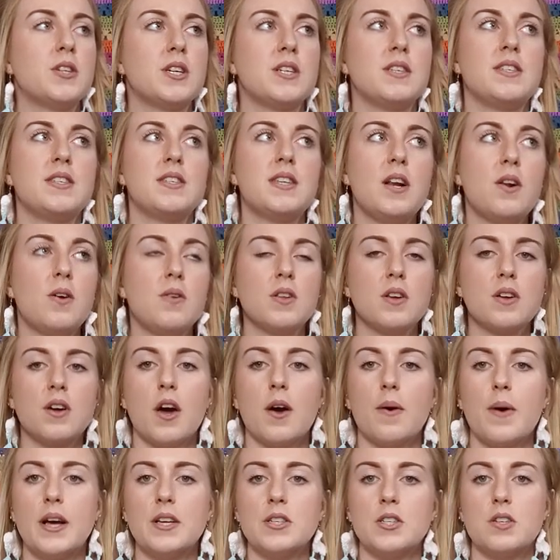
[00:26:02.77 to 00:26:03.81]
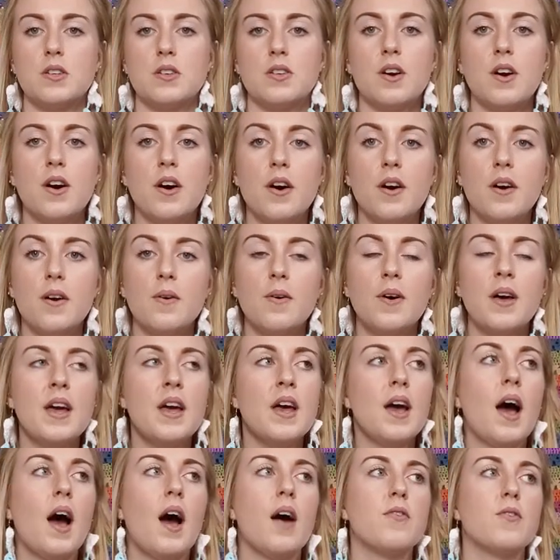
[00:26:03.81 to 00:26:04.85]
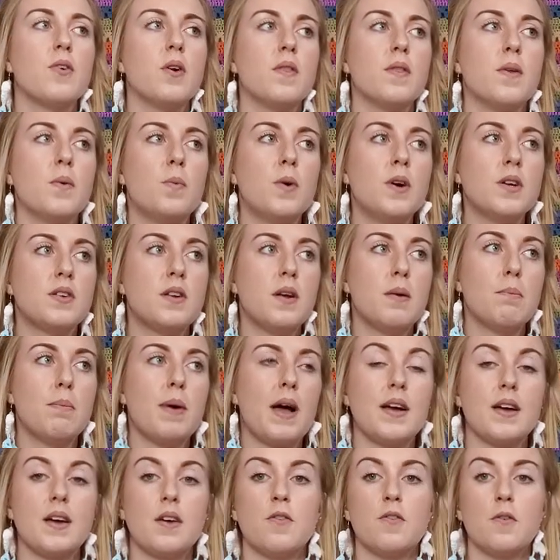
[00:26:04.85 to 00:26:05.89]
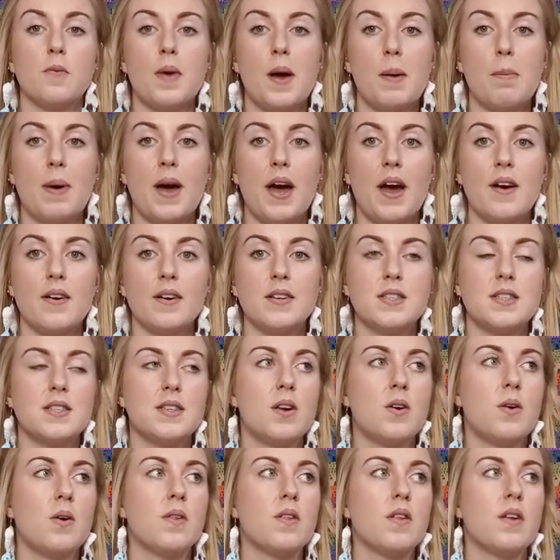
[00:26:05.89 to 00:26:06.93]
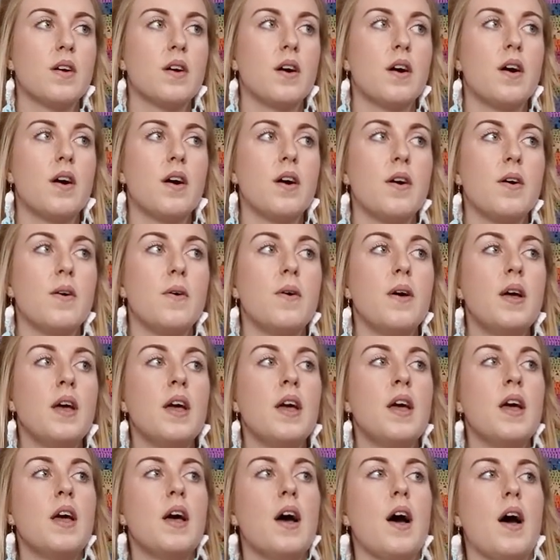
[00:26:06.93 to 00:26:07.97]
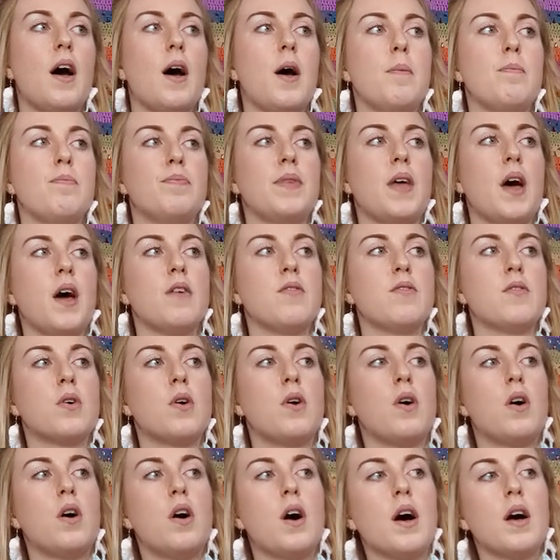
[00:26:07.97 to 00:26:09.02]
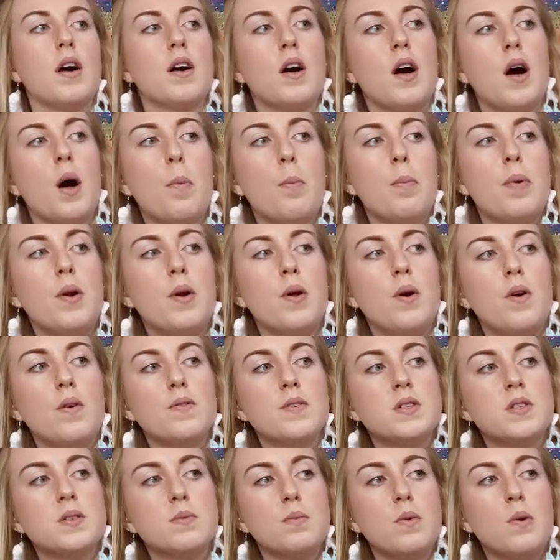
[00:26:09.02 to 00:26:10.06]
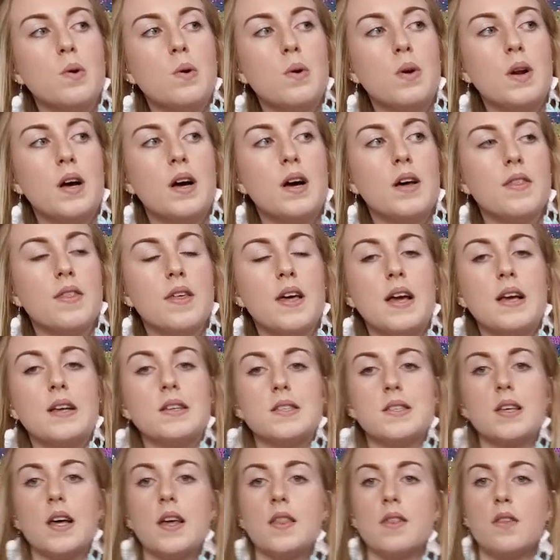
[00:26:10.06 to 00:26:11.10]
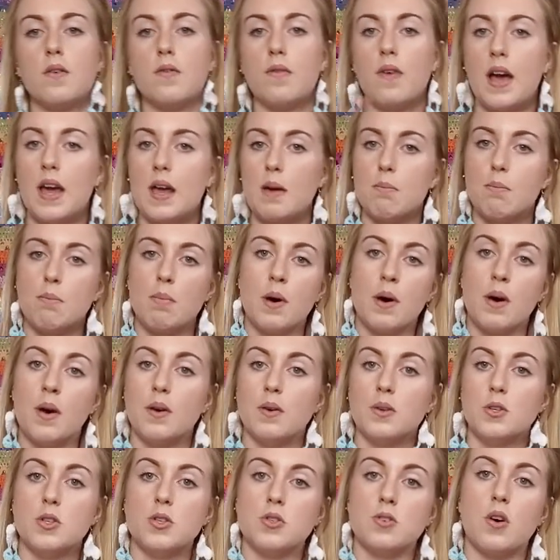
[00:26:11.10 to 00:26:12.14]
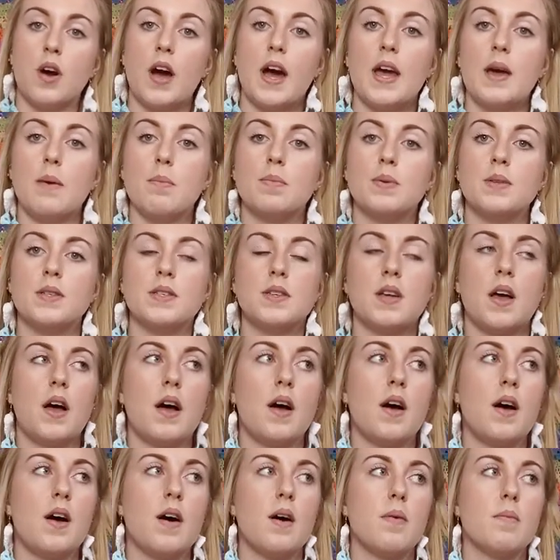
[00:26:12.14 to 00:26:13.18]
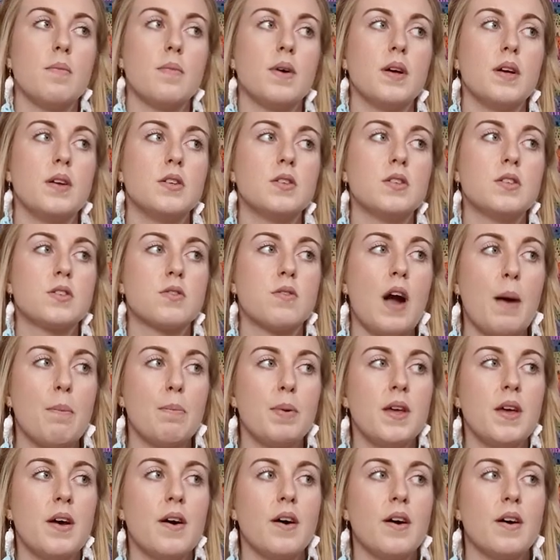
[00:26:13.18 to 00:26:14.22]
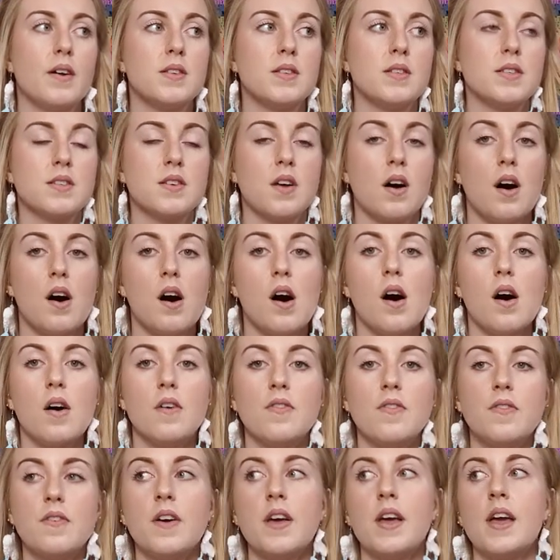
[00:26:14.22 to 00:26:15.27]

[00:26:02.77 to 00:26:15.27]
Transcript: projects still on the go as you know. I've got the woodland blanket for my parents still on the go. Um, I've got a couple of smaller things like the rainbow striped um, scrap yarn scarf